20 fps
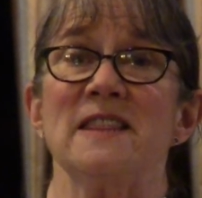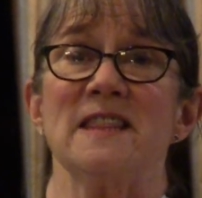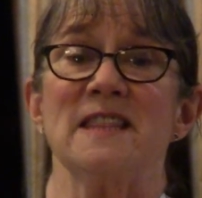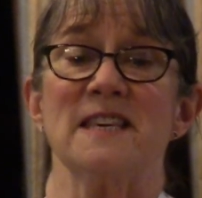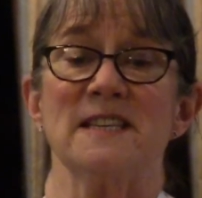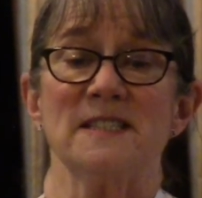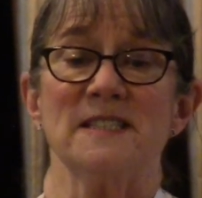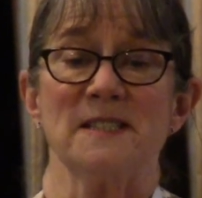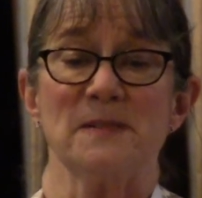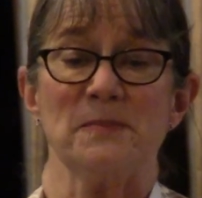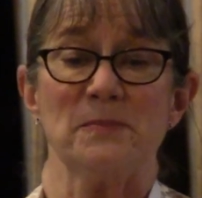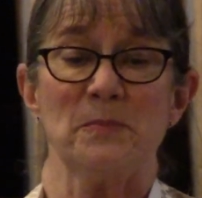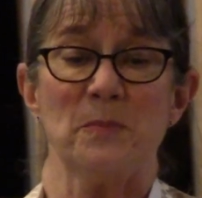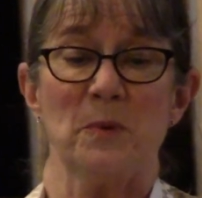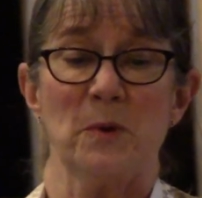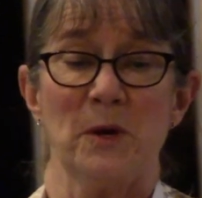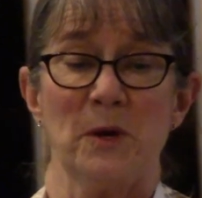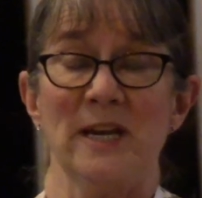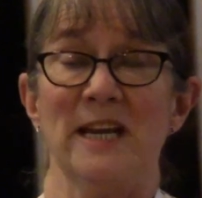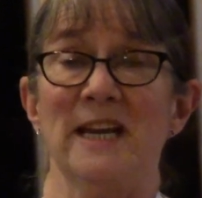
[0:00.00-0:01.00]
this
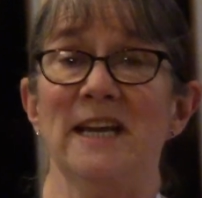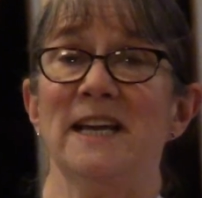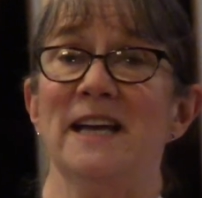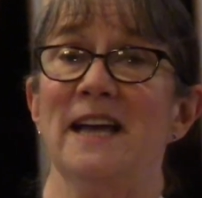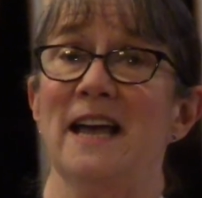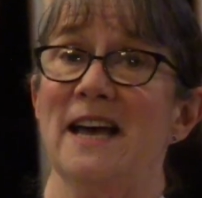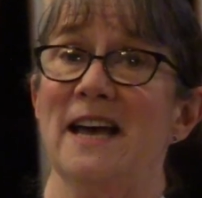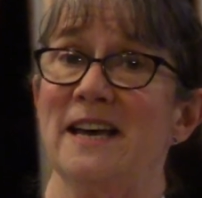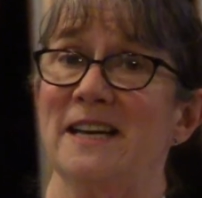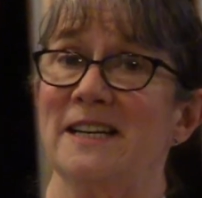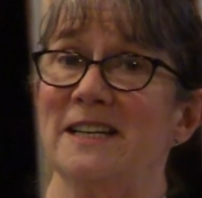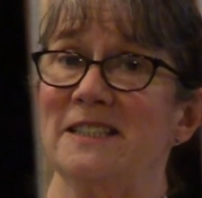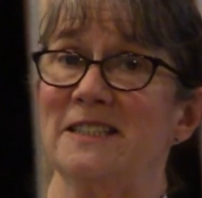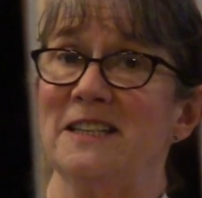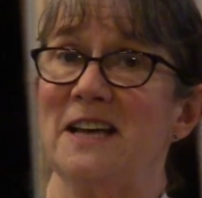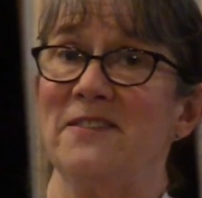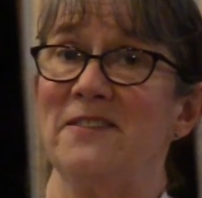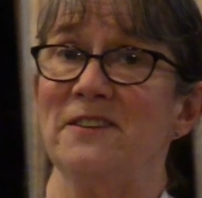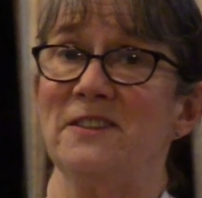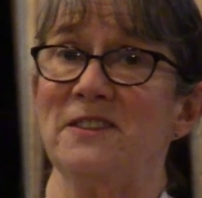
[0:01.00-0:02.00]
morning at
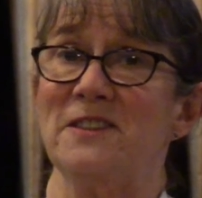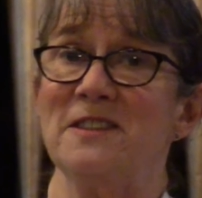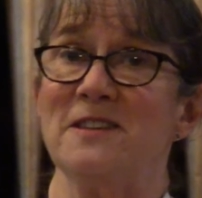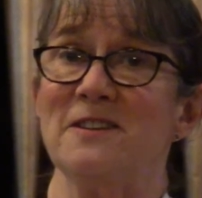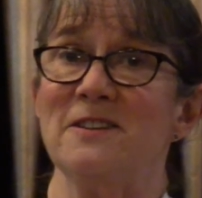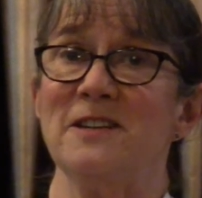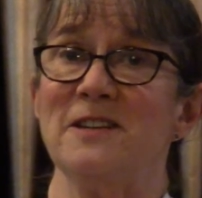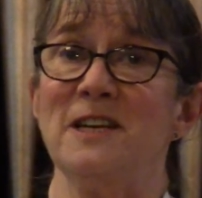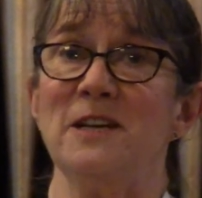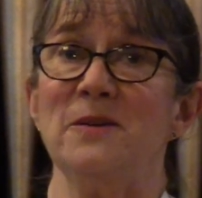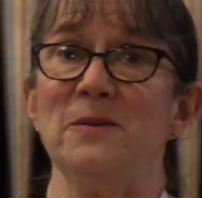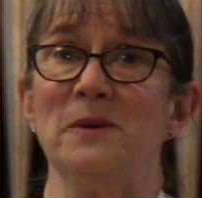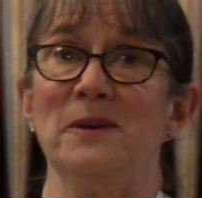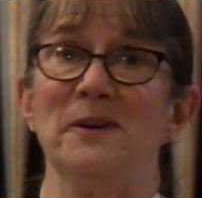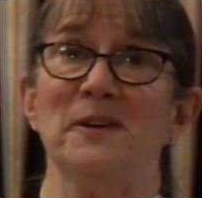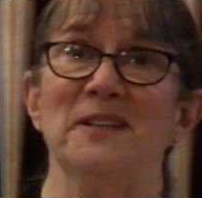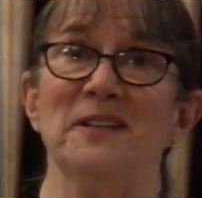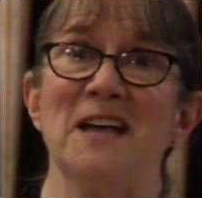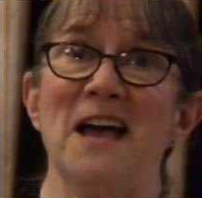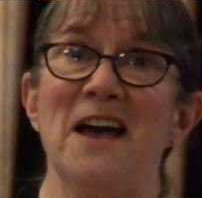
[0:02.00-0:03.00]
11:30, we
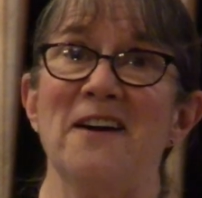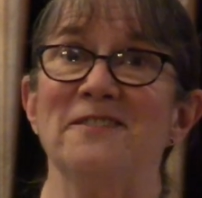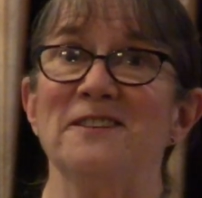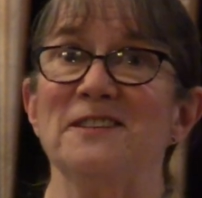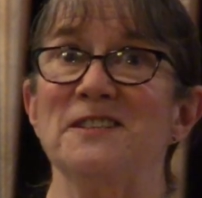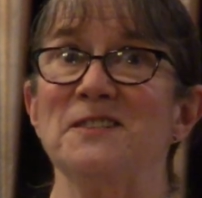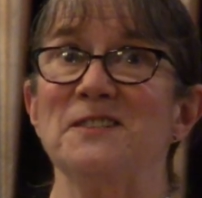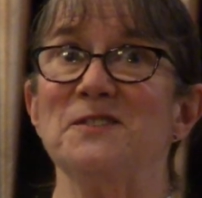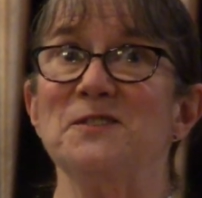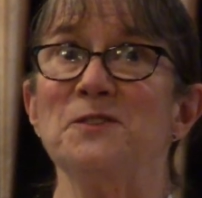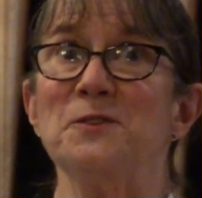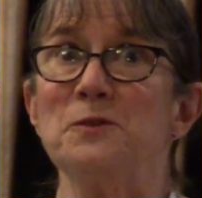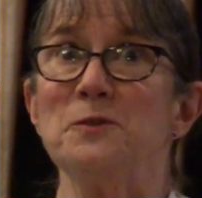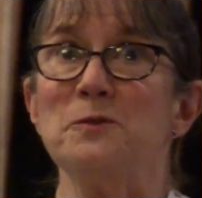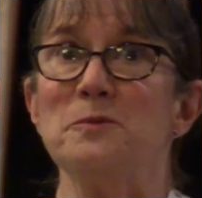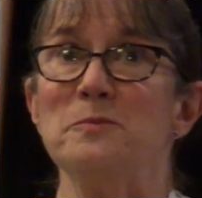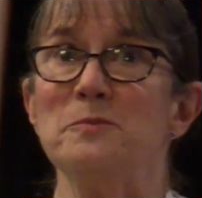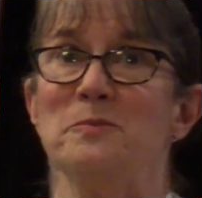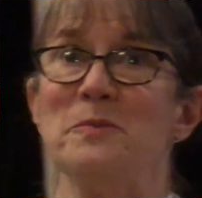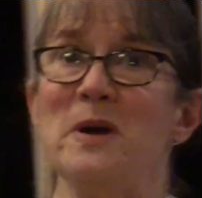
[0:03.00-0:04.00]
will have a
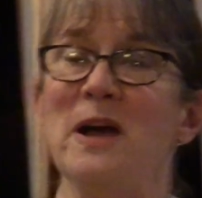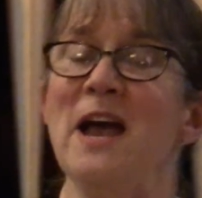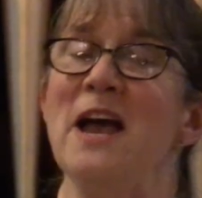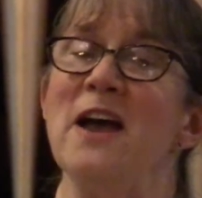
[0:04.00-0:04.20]
Zoom